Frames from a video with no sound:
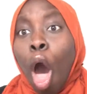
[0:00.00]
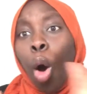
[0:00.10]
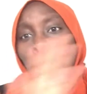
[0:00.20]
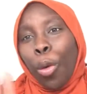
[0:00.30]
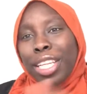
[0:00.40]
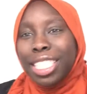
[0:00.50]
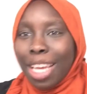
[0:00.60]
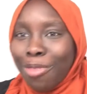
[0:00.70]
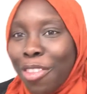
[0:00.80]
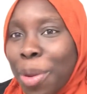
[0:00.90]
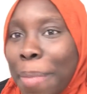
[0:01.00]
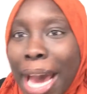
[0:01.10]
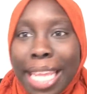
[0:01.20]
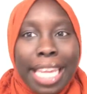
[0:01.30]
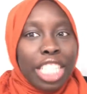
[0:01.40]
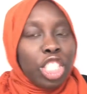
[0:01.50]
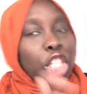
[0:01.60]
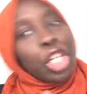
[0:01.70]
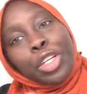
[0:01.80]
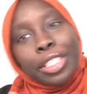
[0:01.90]
What's up, everybody? It's your
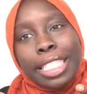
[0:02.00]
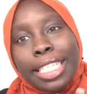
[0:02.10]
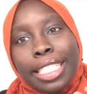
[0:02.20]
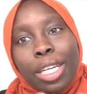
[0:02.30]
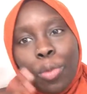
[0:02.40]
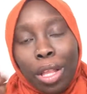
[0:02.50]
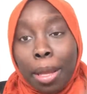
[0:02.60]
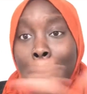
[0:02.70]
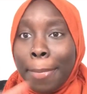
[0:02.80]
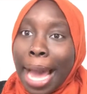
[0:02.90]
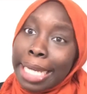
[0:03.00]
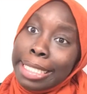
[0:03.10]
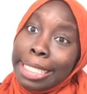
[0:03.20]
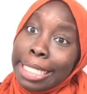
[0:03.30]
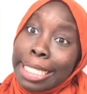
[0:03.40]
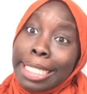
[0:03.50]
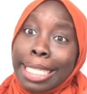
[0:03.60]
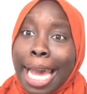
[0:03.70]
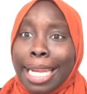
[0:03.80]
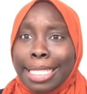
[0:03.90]
girl DJ. Welcome back to DJ's
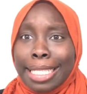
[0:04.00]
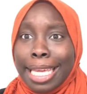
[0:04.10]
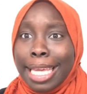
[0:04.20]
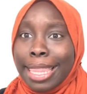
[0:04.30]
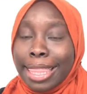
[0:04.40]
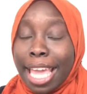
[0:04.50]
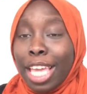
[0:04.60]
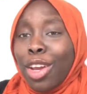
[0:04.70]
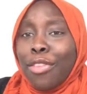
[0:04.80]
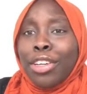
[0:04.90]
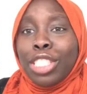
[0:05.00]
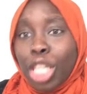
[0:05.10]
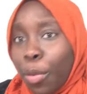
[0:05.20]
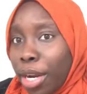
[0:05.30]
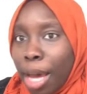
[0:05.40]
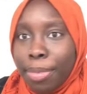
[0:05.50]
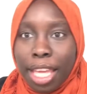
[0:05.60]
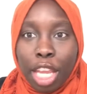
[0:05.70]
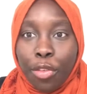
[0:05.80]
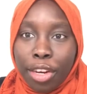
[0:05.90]
Dynasty. Thank you for showing up.
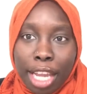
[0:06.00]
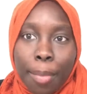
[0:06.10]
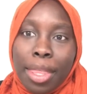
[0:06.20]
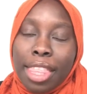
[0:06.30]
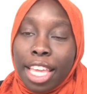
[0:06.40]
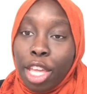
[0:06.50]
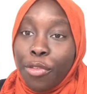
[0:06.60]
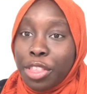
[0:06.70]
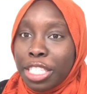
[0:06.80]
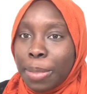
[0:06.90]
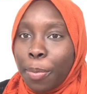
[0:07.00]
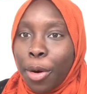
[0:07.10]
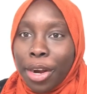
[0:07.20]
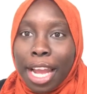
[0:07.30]
Thank you for coming. Thank you for the support.